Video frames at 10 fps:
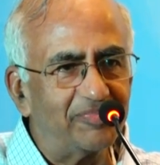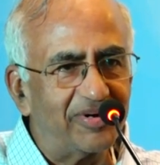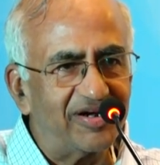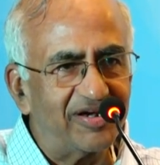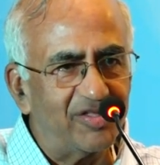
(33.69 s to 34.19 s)

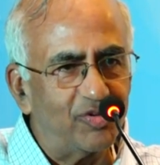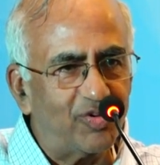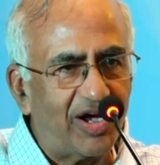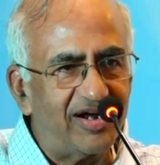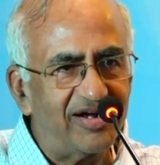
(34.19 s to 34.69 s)
but you
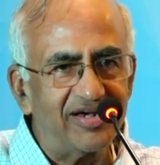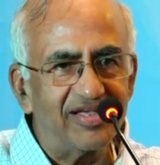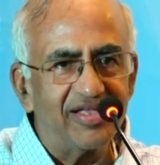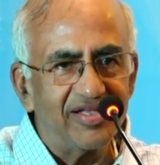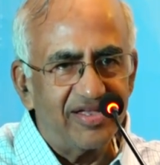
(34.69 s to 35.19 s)
can't
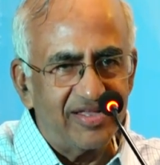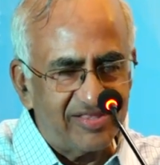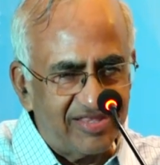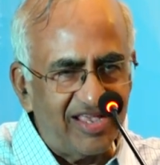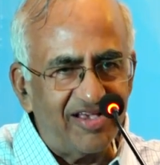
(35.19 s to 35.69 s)

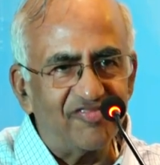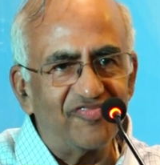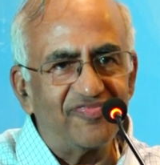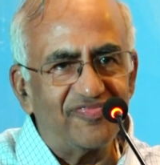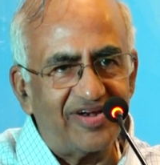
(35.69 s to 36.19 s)
think of
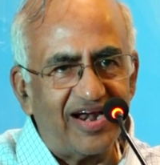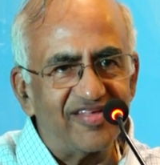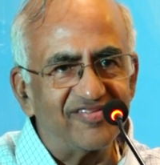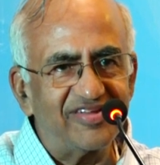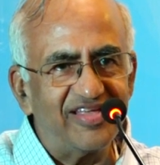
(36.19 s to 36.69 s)

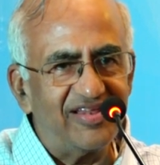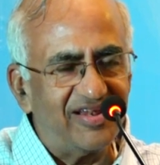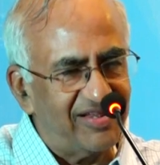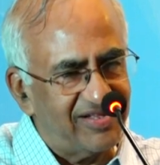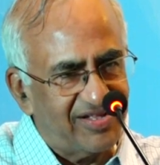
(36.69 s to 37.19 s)
Tata Steel